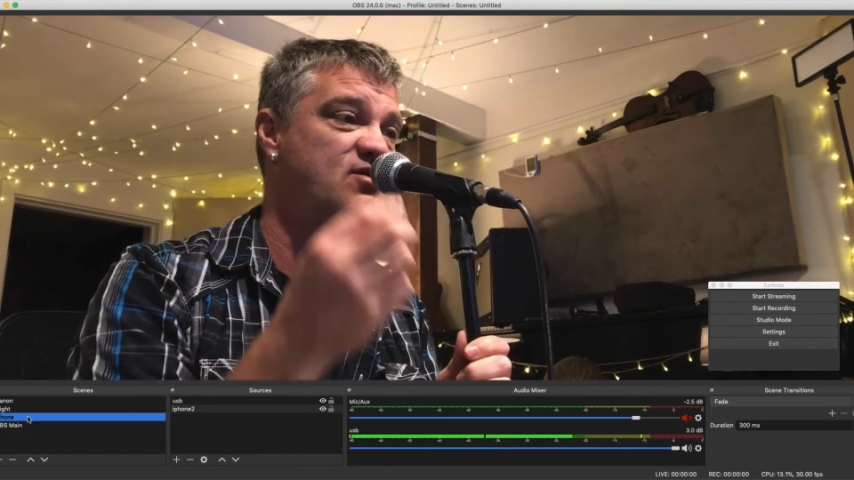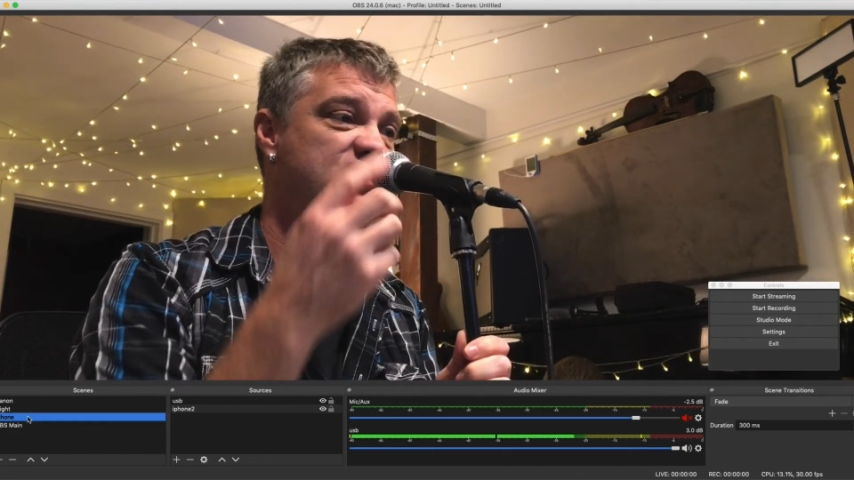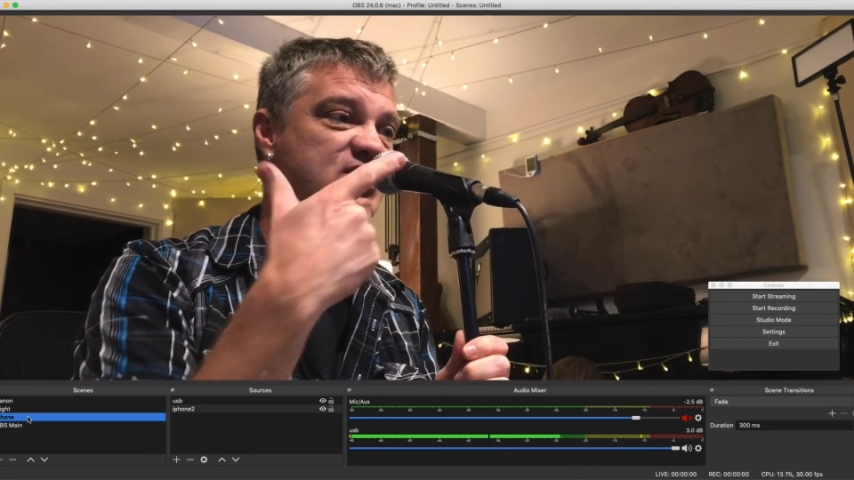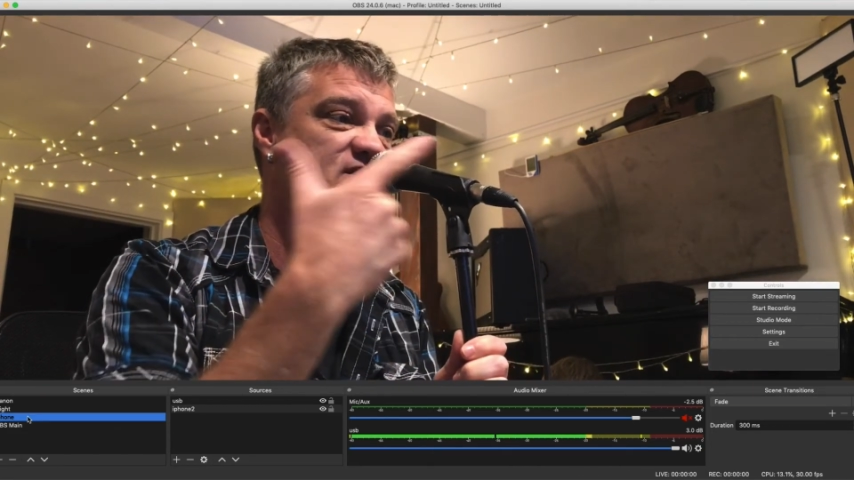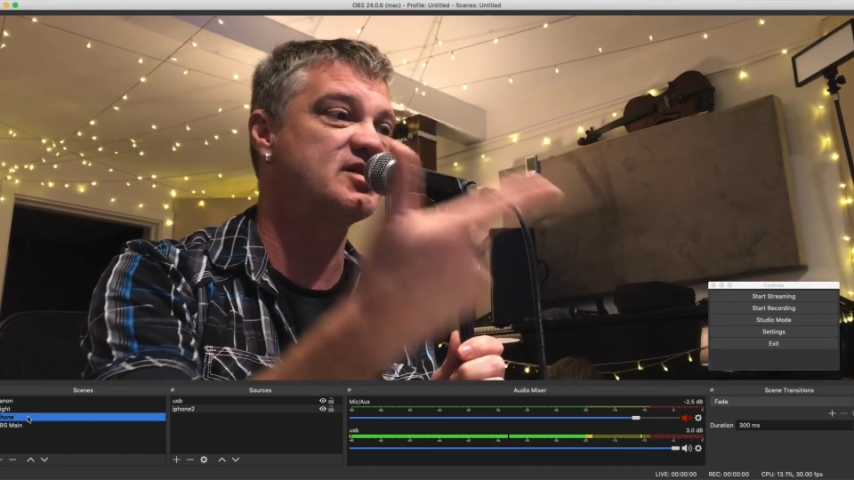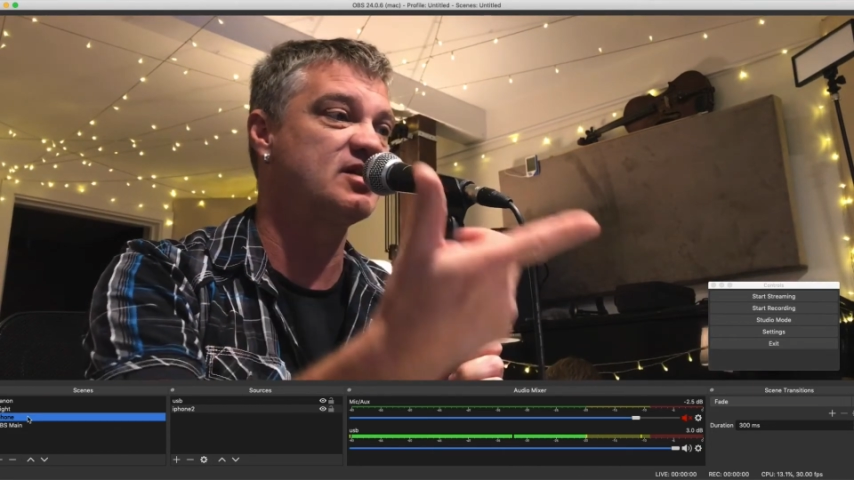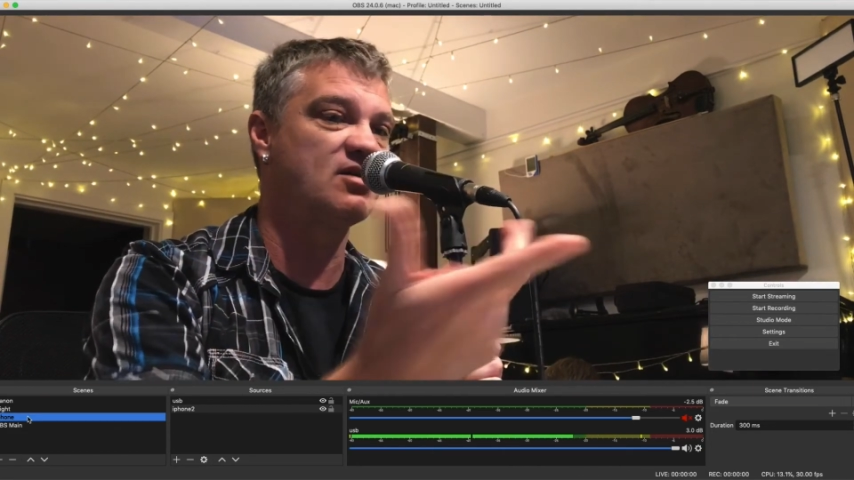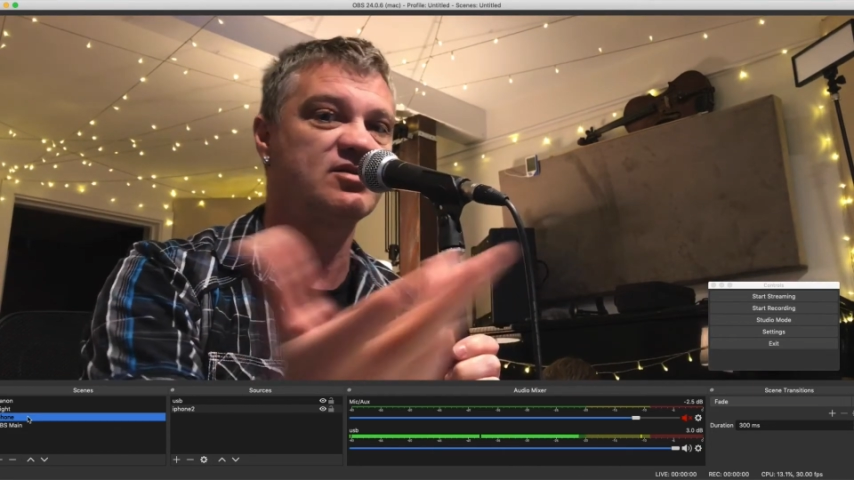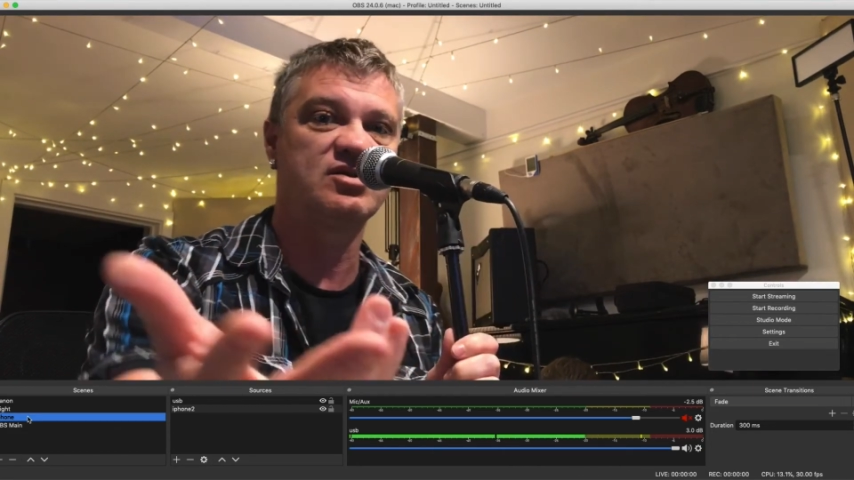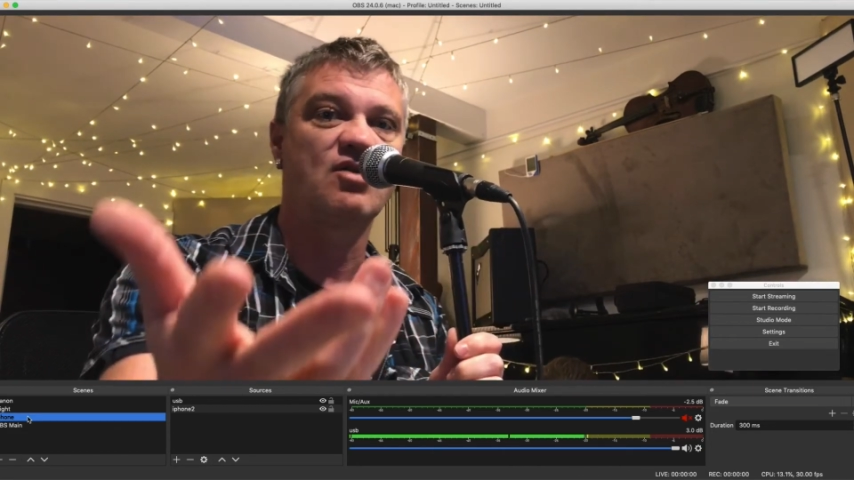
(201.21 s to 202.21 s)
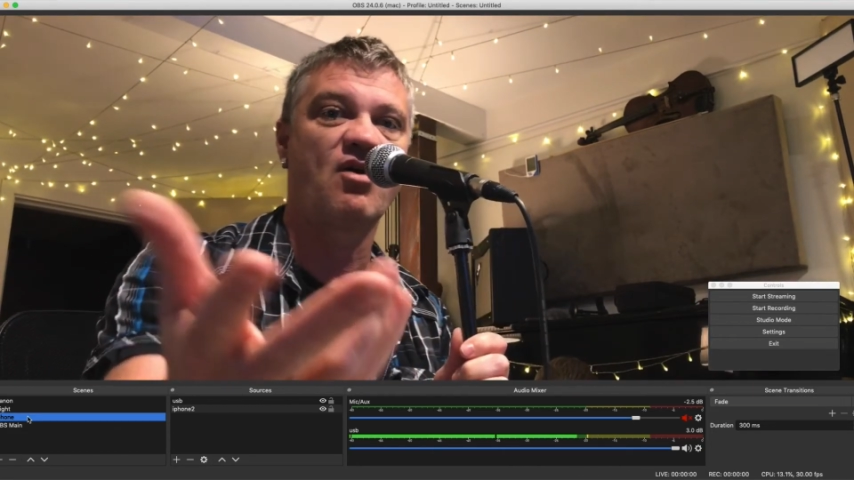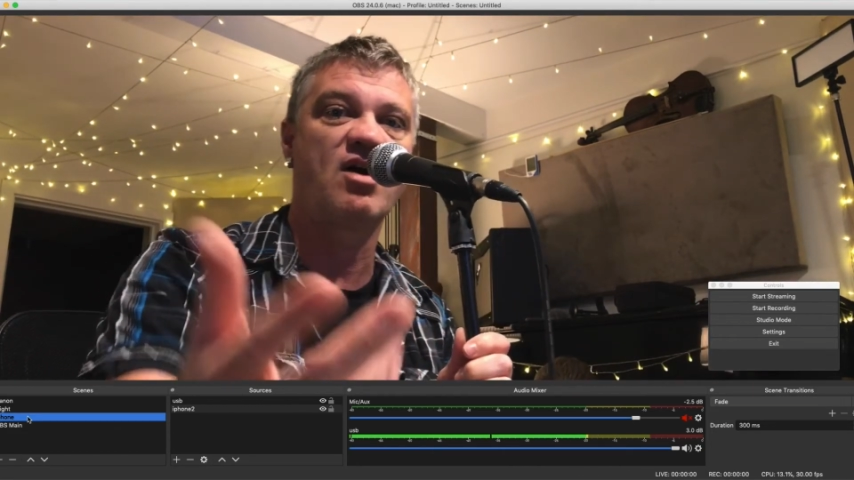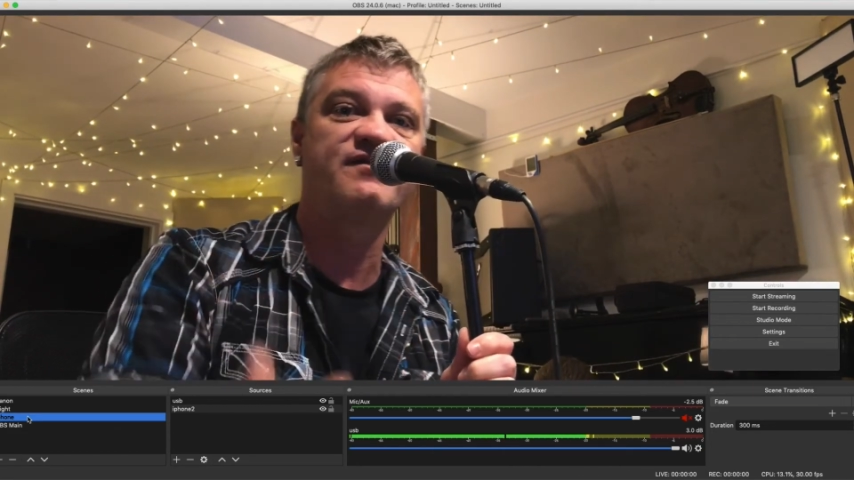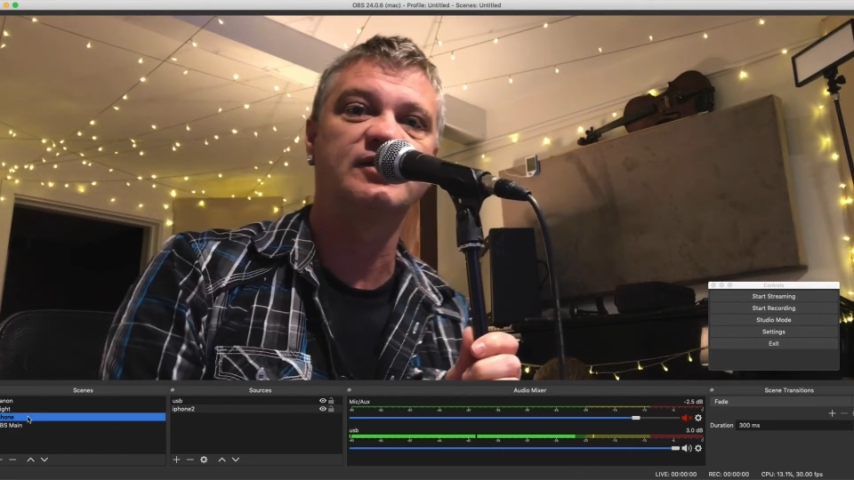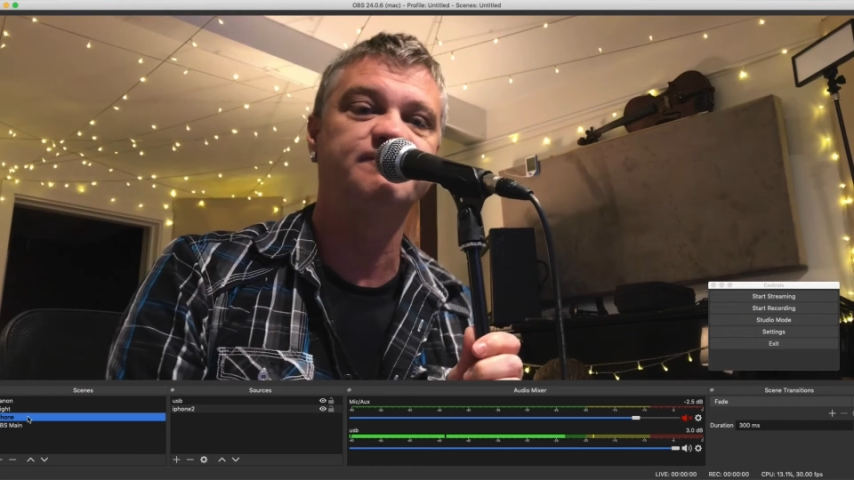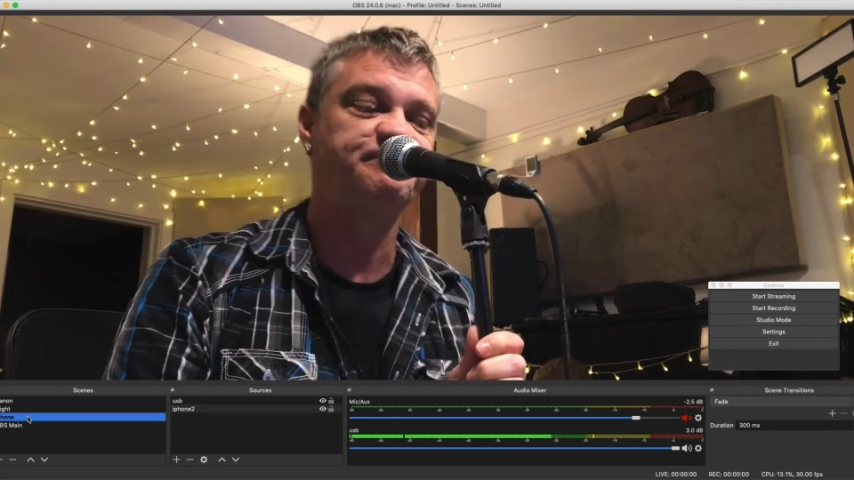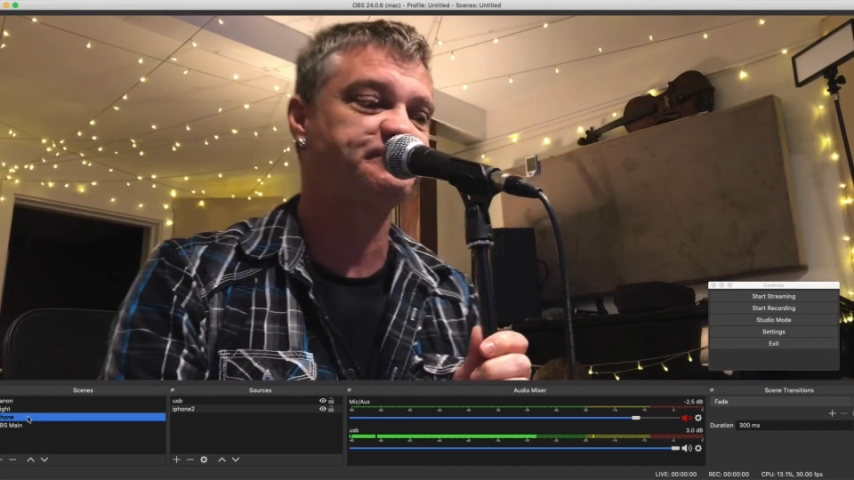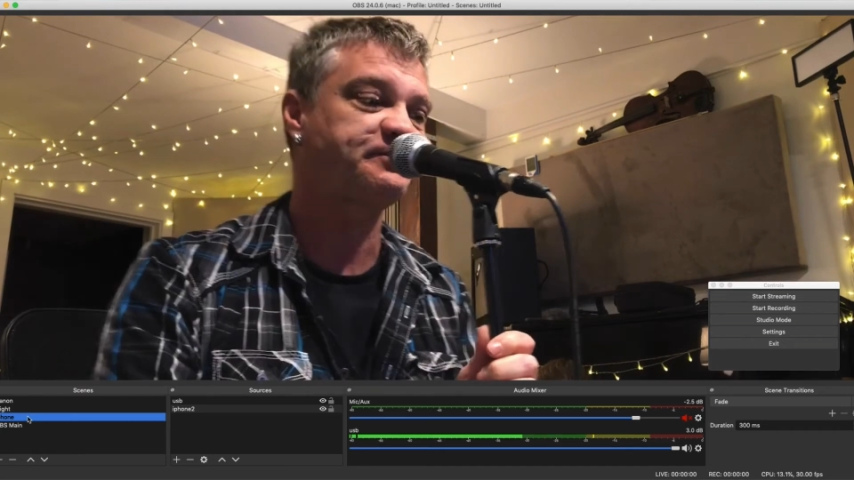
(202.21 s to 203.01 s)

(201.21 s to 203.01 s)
which is, you know, your iPhone.